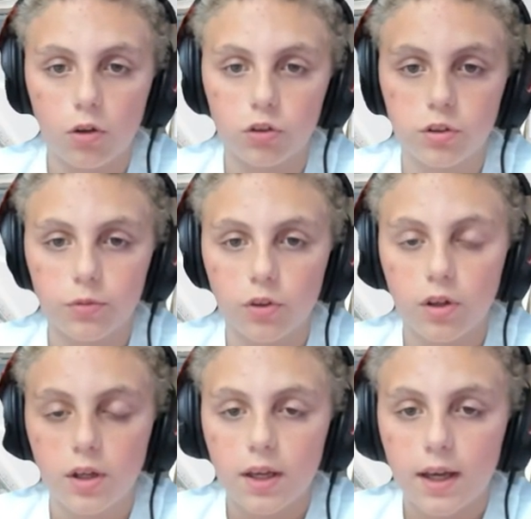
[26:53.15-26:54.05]
altimeter,
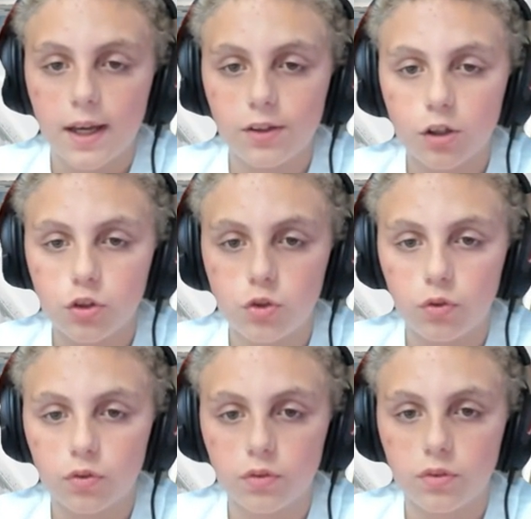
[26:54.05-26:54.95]
and you can
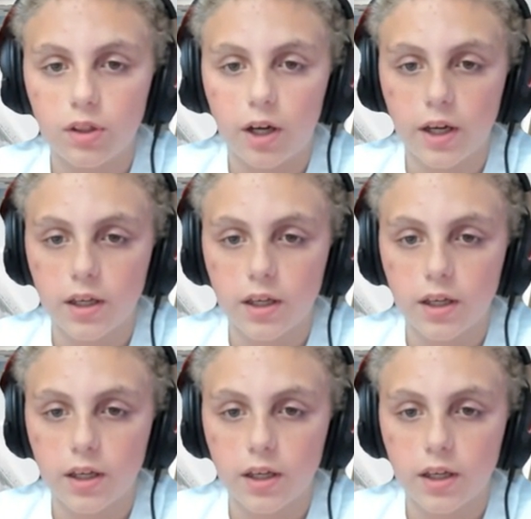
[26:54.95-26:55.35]
choose the